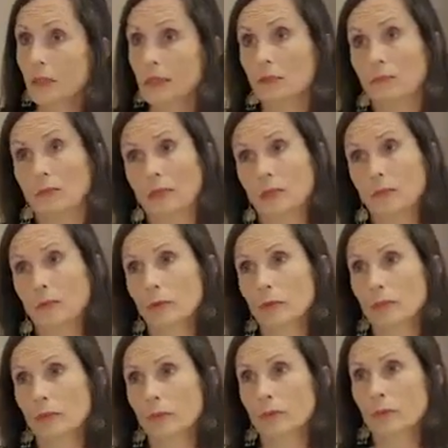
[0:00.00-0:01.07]
That's really
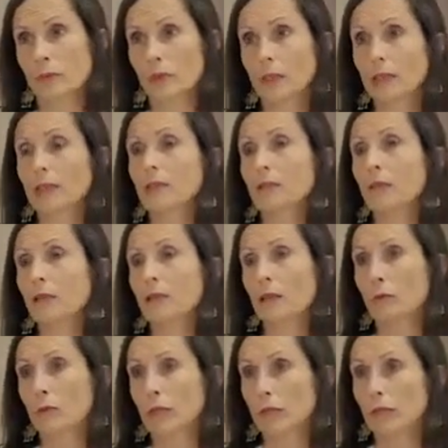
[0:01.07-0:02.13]
important. And that's about
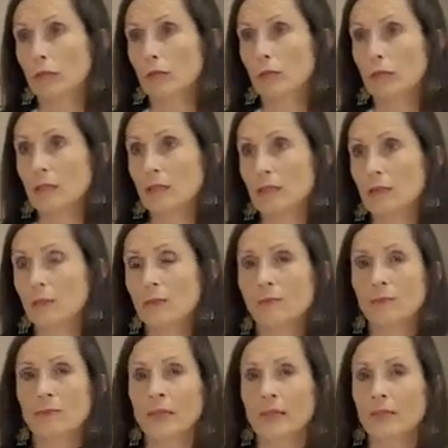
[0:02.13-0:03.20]
awareness raising.
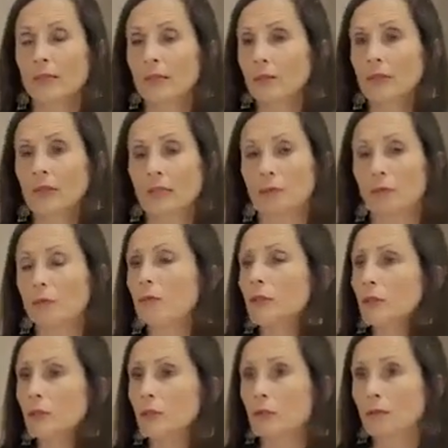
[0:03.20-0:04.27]
Sometimes we
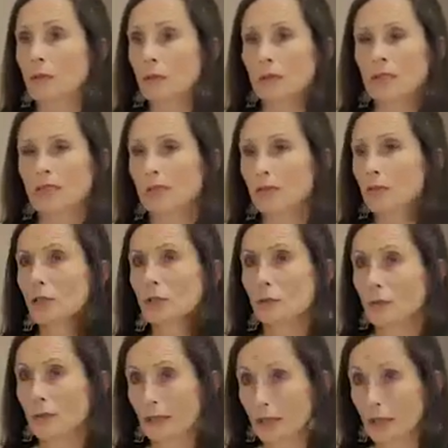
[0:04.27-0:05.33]
know, I mean, this is not
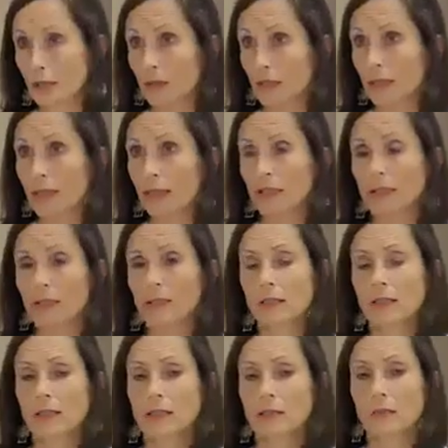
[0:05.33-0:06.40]
only here again,
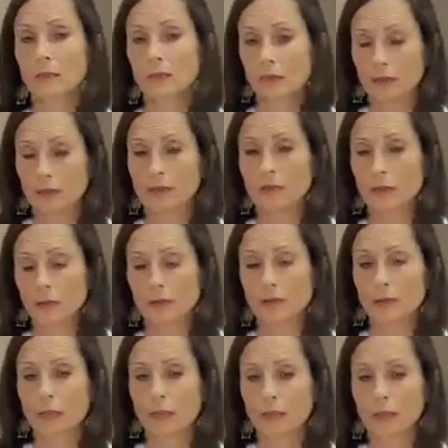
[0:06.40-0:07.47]
but this is
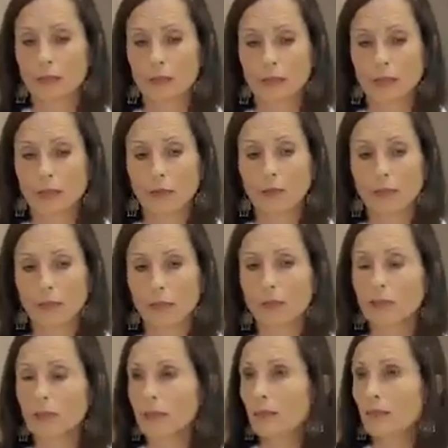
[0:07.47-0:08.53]
also here. We
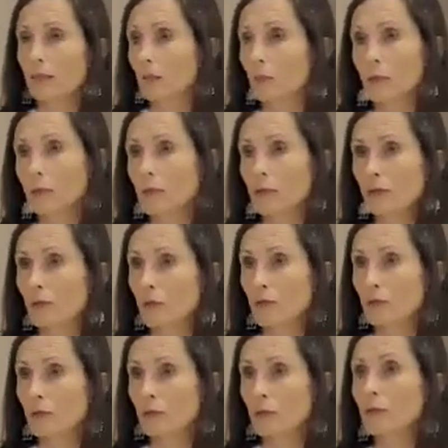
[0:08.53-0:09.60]
know that some women don't
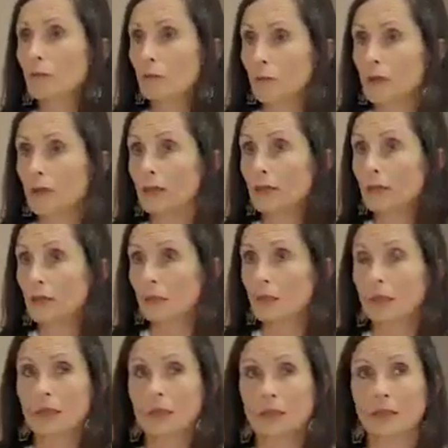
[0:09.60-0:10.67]
even know that, I
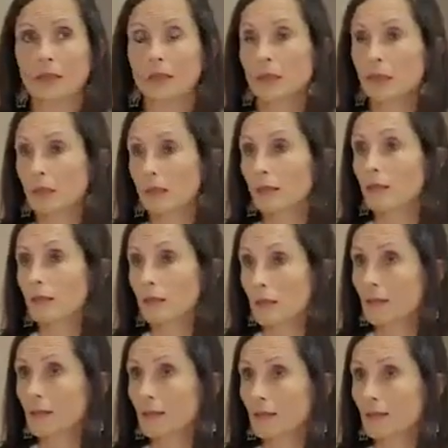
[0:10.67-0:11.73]
mean, that
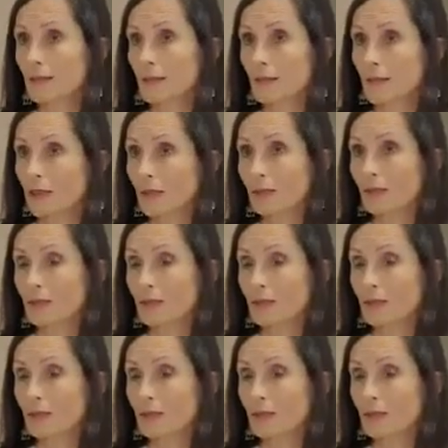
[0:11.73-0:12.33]
this is, that